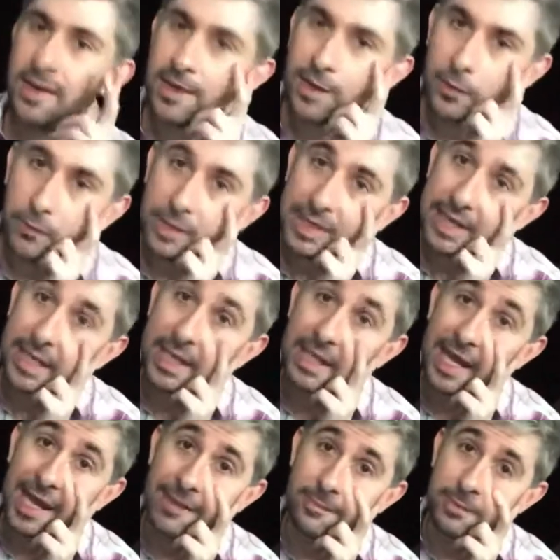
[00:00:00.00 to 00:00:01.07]
willing and
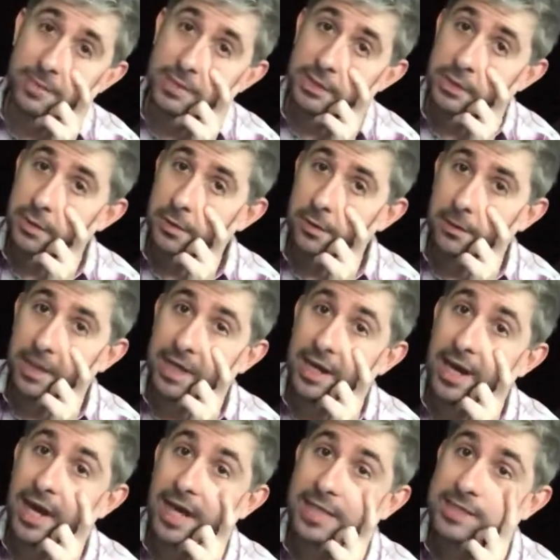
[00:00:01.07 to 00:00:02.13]
able to do. And
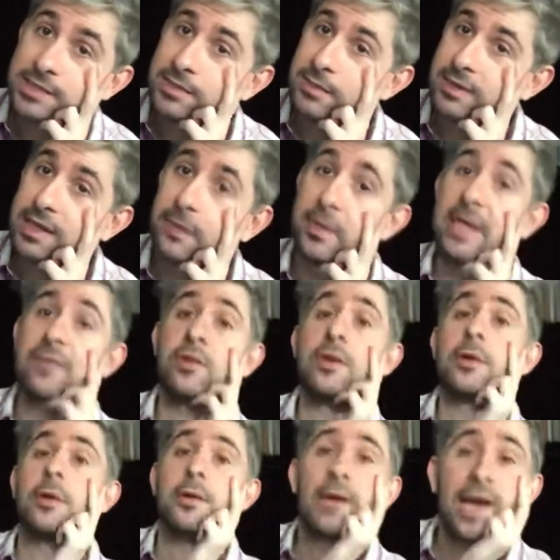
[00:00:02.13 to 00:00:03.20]
I just don't think we ever
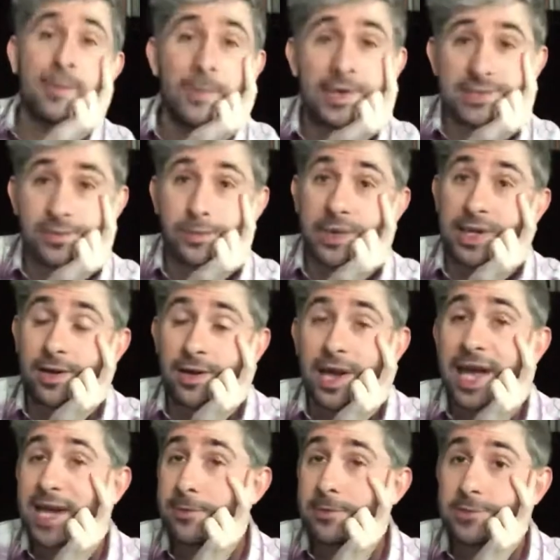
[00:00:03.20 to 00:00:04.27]
know how much we're
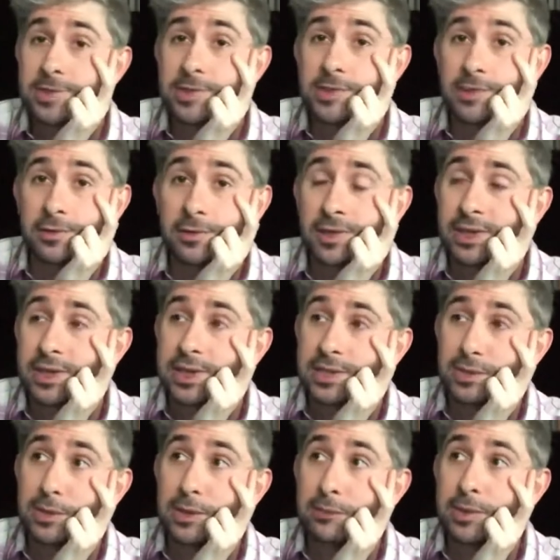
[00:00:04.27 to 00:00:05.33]
able to do
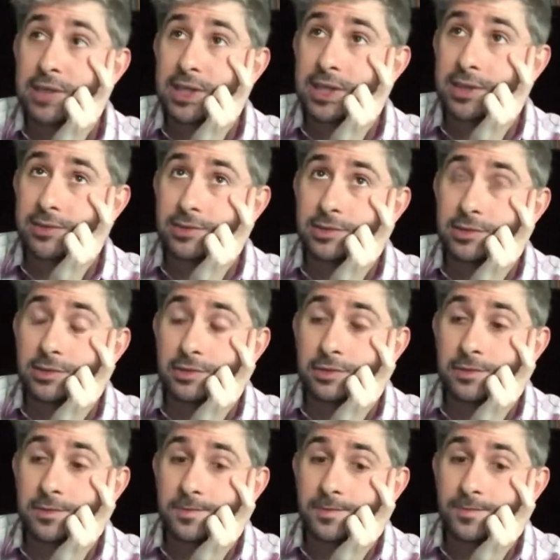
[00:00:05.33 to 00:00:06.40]
unless we're willing
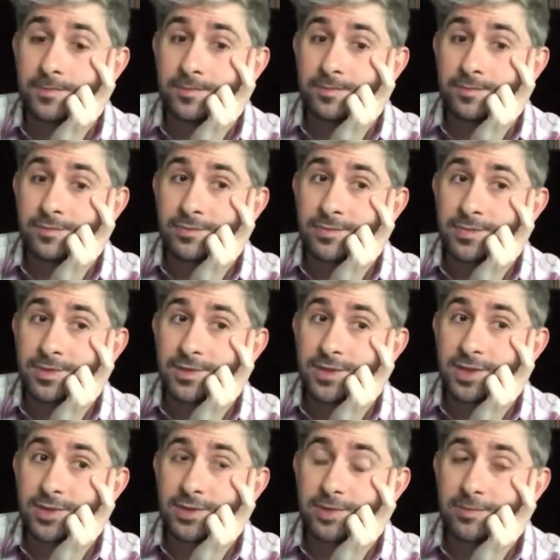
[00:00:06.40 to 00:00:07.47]
to
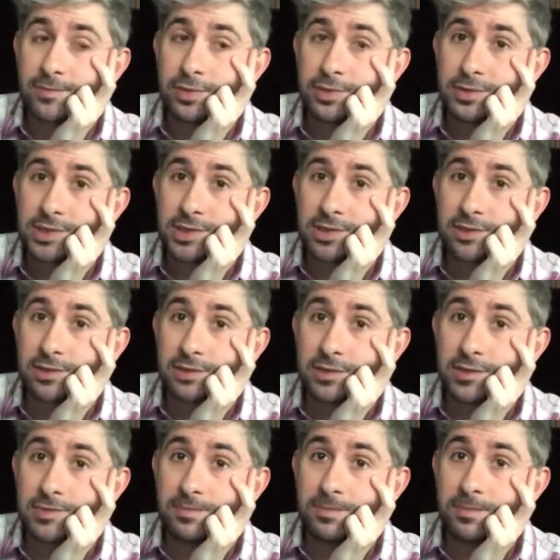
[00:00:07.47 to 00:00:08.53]
push those
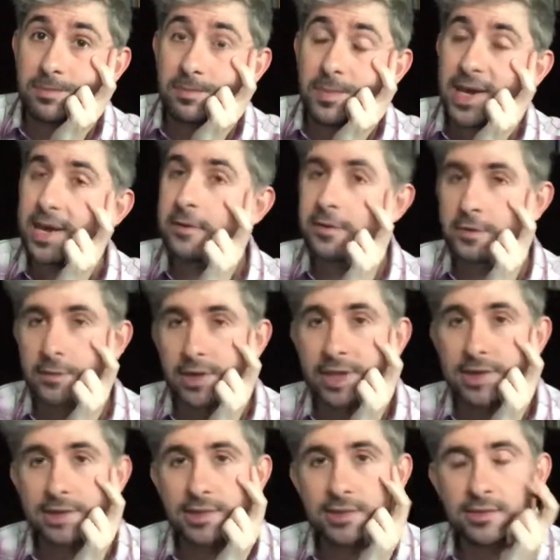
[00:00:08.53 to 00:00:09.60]

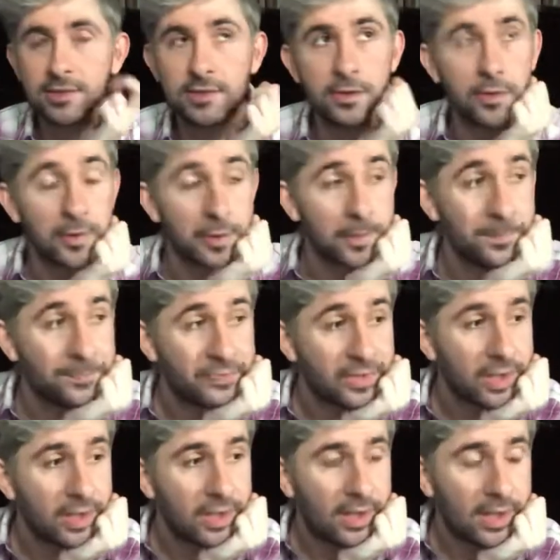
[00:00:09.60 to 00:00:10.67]
boundaries. So
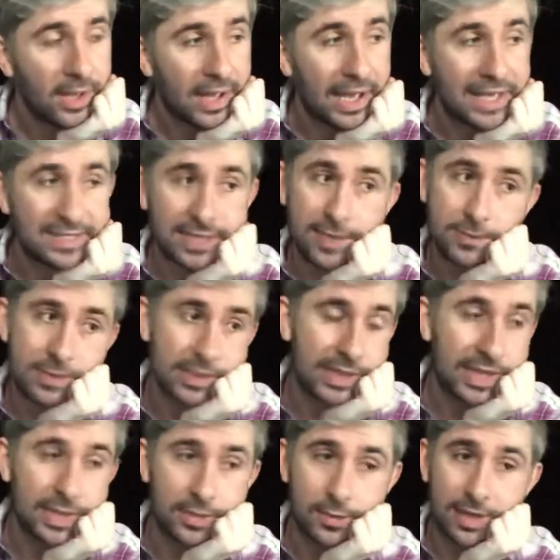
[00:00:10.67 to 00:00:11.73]
as I was an
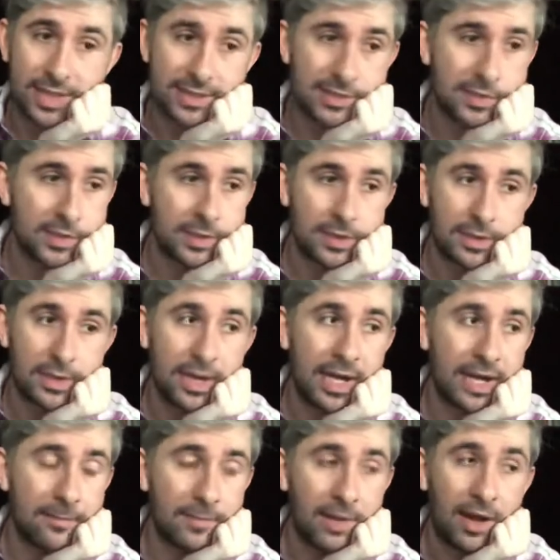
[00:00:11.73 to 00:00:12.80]
undergrad student,
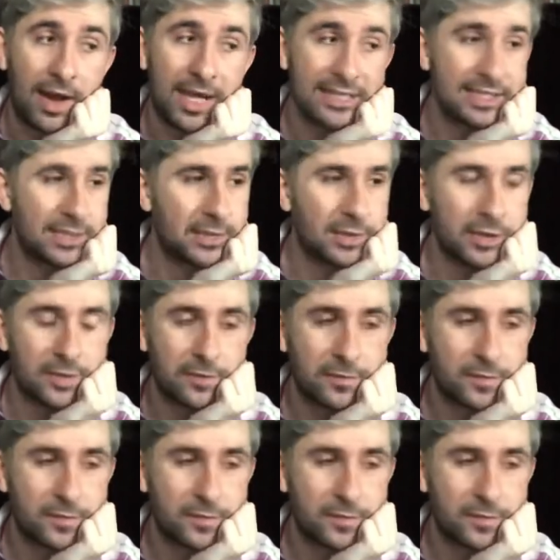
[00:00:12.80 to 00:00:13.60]
I played a lot